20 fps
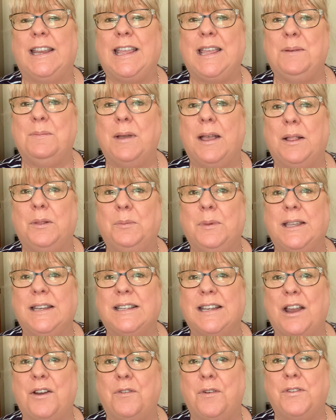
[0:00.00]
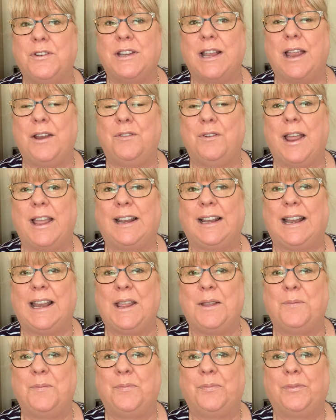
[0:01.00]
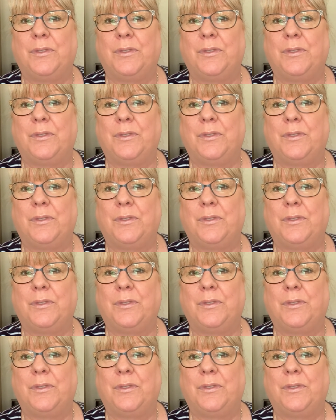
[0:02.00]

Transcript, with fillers: email me di directly.